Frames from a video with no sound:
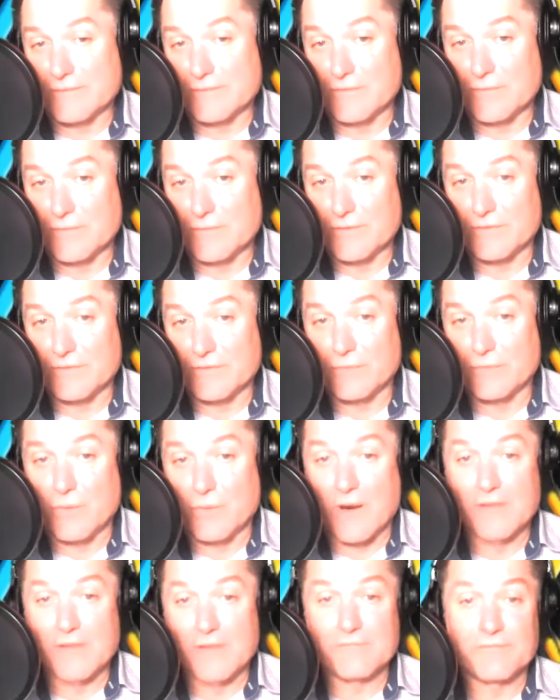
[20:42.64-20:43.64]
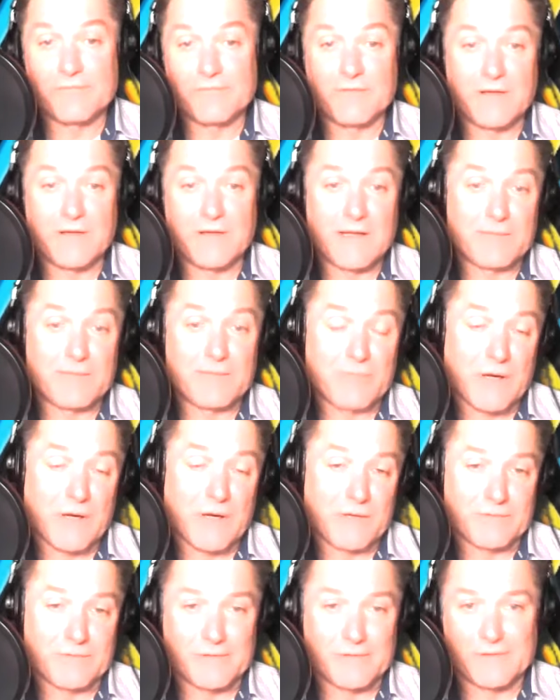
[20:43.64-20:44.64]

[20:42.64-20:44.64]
with the wife. He had bought